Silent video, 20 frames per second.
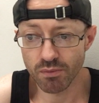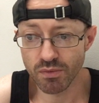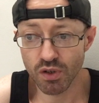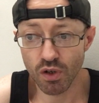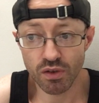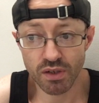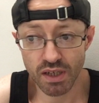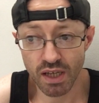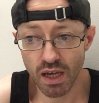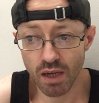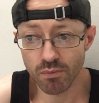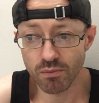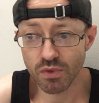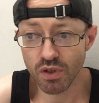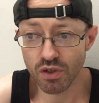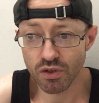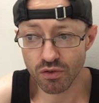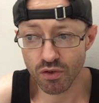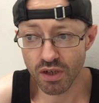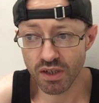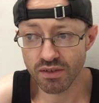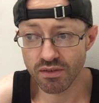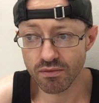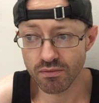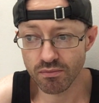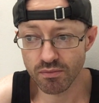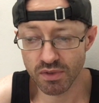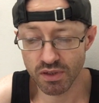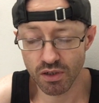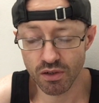Don't come, don't try and,
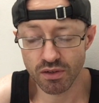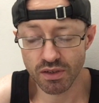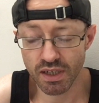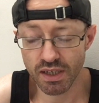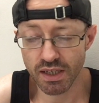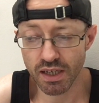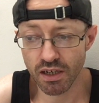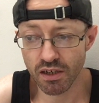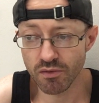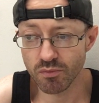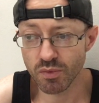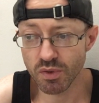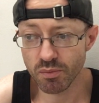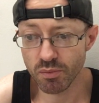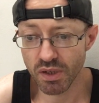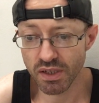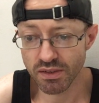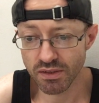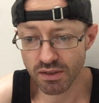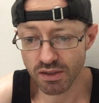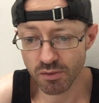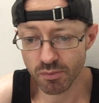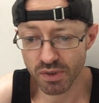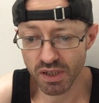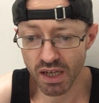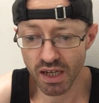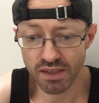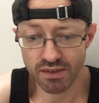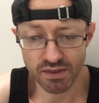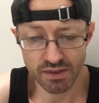you know, take care of me, basically,
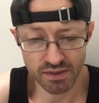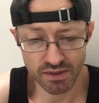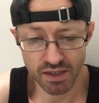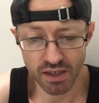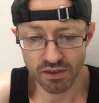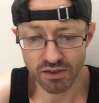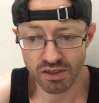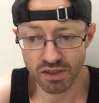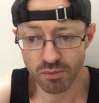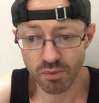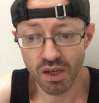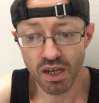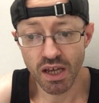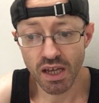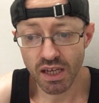Picard said, stay on the ship.